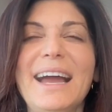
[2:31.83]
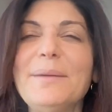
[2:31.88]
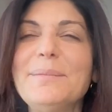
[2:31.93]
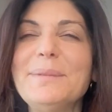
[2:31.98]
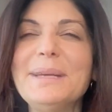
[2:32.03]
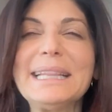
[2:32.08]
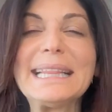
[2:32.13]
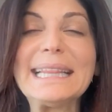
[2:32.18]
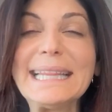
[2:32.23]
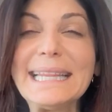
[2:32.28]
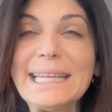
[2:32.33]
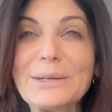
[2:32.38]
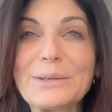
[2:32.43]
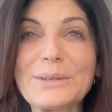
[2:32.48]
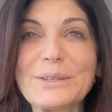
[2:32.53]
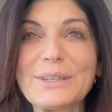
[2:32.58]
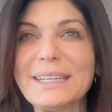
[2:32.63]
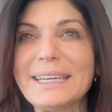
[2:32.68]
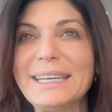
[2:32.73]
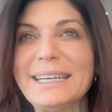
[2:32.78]
I mean,
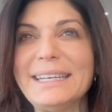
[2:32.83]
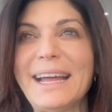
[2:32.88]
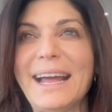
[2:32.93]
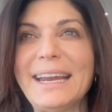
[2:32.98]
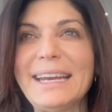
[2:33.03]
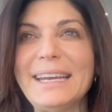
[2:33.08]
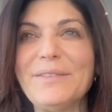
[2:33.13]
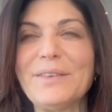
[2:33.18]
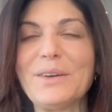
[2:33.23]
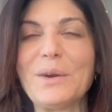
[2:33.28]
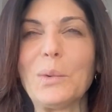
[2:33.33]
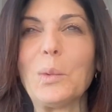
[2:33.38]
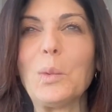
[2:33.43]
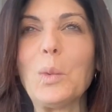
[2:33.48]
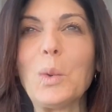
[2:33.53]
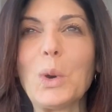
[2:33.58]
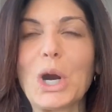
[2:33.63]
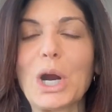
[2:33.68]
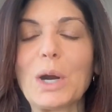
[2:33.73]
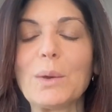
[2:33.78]
literally not even a
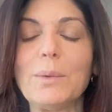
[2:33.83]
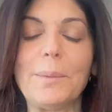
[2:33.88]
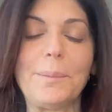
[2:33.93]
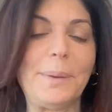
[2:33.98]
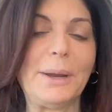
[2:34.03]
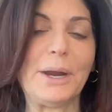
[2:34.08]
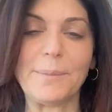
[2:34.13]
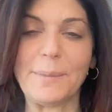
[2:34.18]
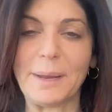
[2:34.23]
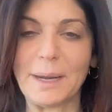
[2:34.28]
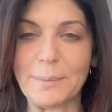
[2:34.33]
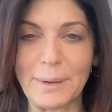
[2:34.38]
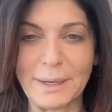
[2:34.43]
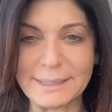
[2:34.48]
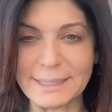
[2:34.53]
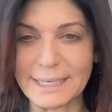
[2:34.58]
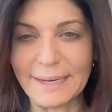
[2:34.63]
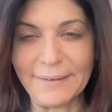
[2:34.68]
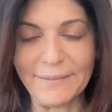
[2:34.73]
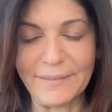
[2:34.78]
word. Well, perimenopause
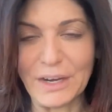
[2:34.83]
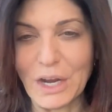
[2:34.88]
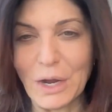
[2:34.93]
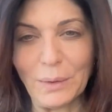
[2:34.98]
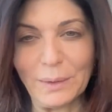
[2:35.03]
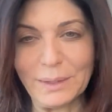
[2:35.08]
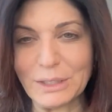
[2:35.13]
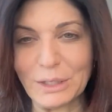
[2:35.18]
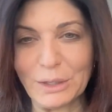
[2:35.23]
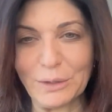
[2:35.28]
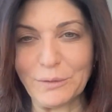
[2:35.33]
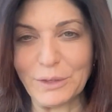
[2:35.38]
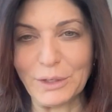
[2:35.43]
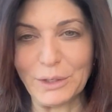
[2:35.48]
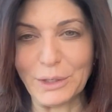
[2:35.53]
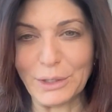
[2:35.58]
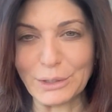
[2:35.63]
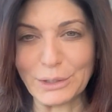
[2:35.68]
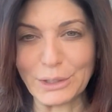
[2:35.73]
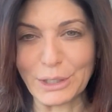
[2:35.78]
I didn't even know until a few
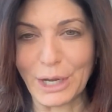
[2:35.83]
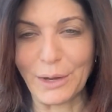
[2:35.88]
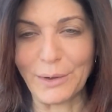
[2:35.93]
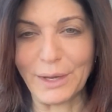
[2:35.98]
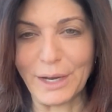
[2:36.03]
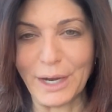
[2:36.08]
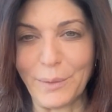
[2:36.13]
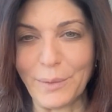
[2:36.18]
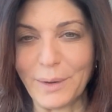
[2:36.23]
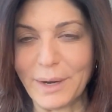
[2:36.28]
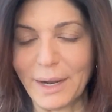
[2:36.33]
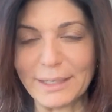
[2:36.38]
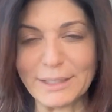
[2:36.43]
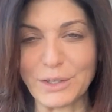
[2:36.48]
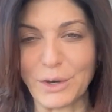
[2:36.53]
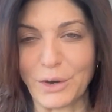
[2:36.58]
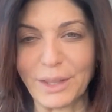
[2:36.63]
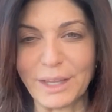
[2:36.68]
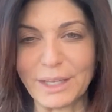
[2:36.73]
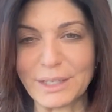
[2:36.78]
years ago, when I
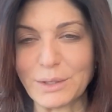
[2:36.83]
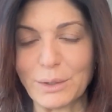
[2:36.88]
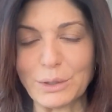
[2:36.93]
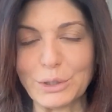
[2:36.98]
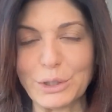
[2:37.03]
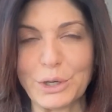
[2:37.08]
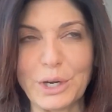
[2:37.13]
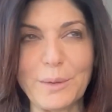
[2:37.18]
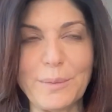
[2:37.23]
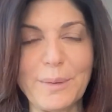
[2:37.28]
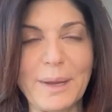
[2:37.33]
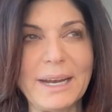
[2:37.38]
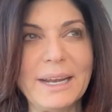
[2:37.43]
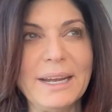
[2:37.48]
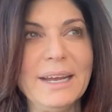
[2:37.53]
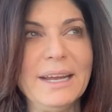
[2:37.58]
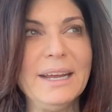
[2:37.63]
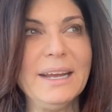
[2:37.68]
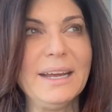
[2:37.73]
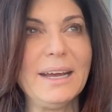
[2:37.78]
started this whole journey. But
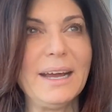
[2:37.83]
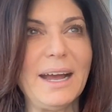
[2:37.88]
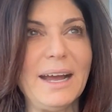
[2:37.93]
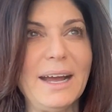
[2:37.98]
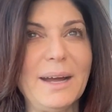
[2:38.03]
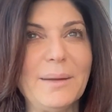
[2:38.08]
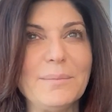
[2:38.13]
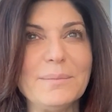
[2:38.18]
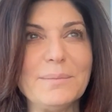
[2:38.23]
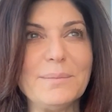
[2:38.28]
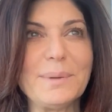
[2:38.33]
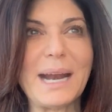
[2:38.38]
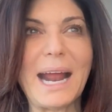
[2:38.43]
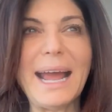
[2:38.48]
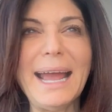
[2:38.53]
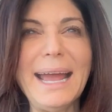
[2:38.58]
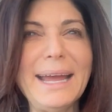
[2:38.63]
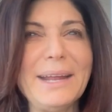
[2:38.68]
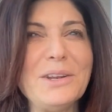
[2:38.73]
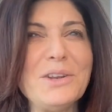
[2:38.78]
I
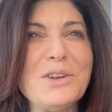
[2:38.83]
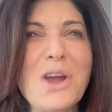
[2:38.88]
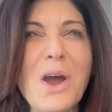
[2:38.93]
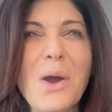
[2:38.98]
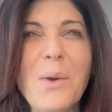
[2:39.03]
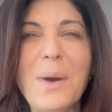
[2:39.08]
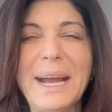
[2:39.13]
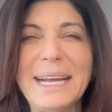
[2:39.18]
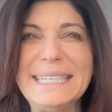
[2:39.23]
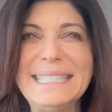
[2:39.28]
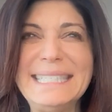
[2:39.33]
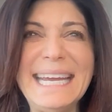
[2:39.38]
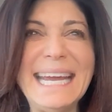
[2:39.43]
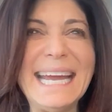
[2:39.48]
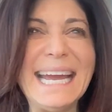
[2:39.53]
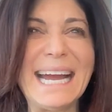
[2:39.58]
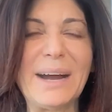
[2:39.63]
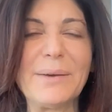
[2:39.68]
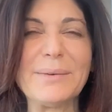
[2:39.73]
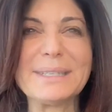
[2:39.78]
had no
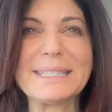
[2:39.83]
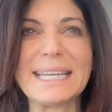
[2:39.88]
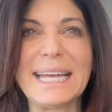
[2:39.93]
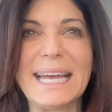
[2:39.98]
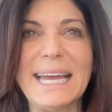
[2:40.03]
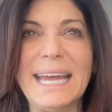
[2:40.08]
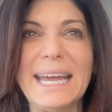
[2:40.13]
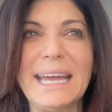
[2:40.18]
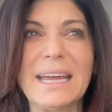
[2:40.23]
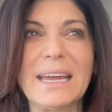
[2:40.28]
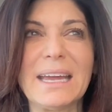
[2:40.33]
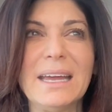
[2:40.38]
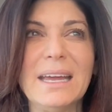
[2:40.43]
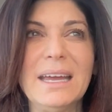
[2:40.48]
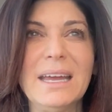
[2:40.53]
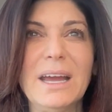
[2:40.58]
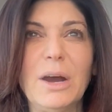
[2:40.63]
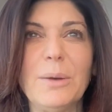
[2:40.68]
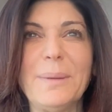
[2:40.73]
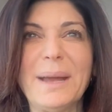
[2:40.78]
idea. I was like,
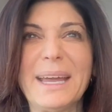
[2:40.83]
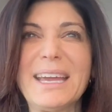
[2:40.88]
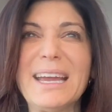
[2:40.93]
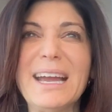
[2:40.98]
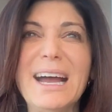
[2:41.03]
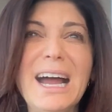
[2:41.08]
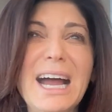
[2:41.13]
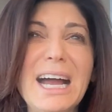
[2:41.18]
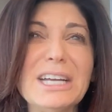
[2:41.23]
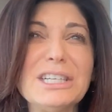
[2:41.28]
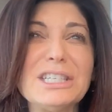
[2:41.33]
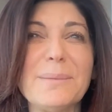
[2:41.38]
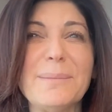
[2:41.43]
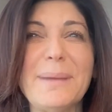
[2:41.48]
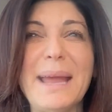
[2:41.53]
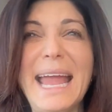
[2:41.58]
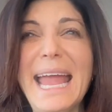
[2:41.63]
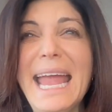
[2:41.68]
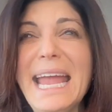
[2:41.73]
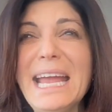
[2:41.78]
my gosh,
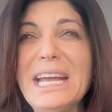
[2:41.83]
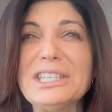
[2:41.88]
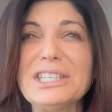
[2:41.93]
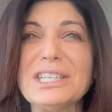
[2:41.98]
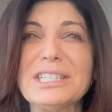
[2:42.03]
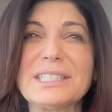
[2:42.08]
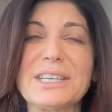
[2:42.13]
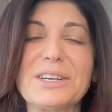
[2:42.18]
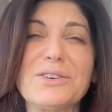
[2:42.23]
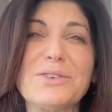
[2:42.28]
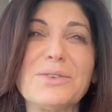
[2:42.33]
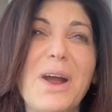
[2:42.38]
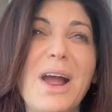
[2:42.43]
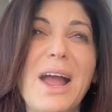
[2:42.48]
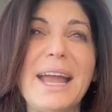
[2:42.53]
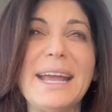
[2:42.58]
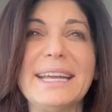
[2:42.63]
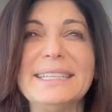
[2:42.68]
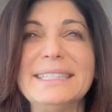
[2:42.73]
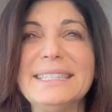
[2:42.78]
I'm anxious and
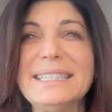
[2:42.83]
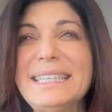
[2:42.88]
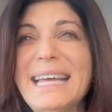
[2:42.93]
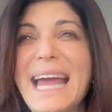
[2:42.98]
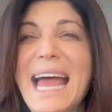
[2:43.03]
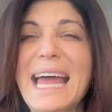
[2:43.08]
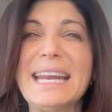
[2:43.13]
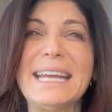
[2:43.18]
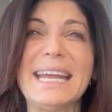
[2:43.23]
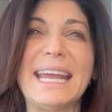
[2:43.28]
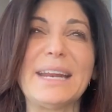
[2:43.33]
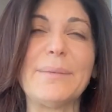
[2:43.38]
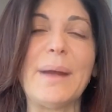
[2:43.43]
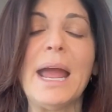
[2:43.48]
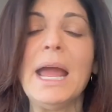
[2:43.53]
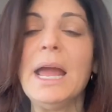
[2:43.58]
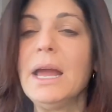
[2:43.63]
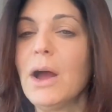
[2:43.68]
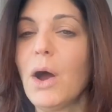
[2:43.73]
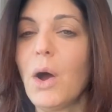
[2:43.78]
crying and sad and getting
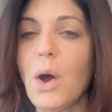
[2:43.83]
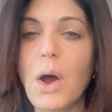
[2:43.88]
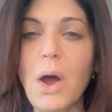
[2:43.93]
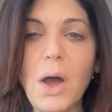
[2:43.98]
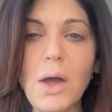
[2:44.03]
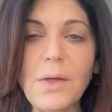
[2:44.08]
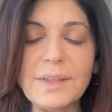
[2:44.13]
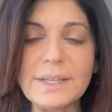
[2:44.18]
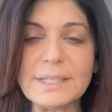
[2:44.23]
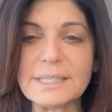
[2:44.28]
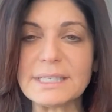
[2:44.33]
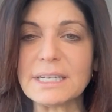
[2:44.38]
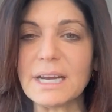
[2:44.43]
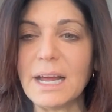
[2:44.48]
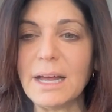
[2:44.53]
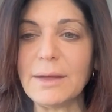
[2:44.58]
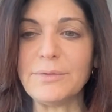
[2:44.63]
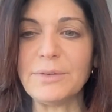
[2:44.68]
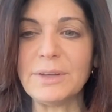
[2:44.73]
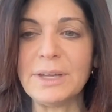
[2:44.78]
wet, all this
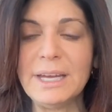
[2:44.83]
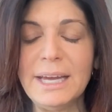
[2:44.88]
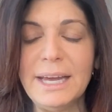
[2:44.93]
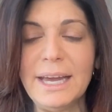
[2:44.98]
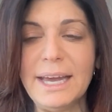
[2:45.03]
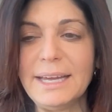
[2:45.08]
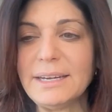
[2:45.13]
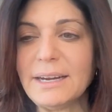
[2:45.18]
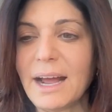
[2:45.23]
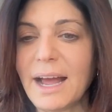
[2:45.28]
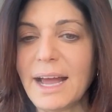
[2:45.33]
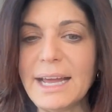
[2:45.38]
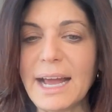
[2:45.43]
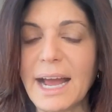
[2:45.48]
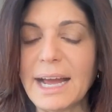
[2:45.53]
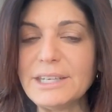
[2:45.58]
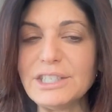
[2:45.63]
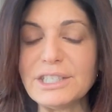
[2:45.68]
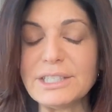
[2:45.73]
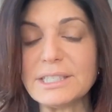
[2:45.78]
stuff. And
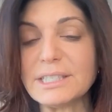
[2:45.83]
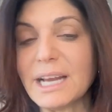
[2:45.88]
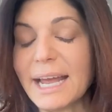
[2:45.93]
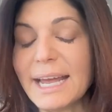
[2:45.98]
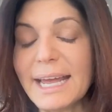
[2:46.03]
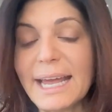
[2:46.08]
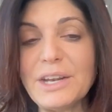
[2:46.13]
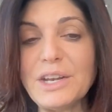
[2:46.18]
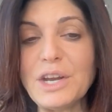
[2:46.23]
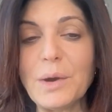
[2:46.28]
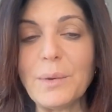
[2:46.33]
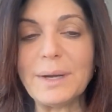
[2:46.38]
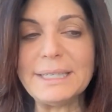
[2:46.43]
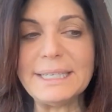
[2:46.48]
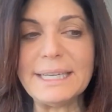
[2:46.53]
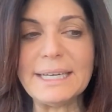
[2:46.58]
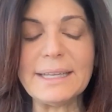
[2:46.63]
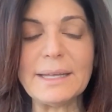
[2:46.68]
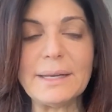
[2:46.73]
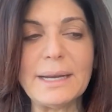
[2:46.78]
I had no
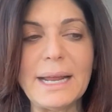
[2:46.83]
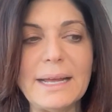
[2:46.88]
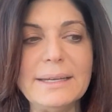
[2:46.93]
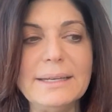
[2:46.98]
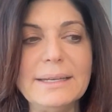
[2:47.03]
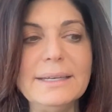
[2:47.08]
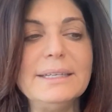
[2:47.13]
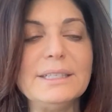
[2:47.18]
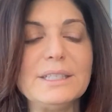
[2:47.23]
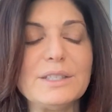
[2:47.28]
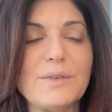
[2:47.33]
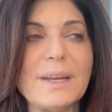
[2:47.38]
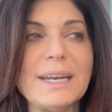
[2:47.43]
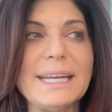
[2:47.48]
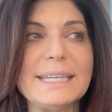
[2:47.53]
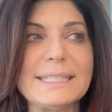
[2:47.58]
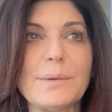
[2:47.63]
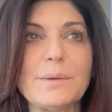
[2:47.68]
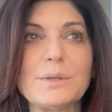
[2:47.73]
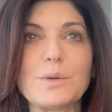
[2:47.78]
idea. And then it's
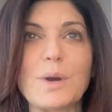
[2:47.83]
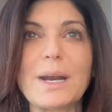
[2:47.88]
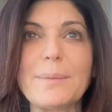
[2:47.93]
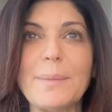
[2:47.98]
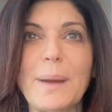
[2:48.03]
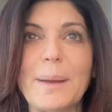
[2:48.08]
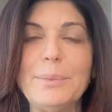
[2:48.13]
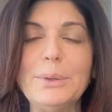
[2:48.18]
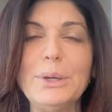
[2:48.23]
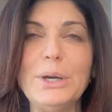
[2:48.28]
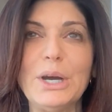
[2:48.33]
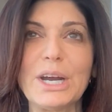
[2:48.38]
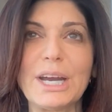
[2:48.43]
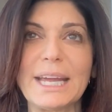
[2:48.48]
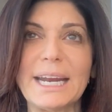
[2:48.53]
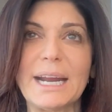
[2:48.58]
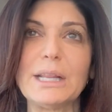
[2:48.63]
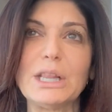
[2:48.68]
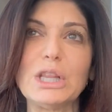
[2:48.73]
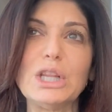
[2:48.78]
funny, as I was writing my book
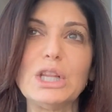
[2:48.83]
and I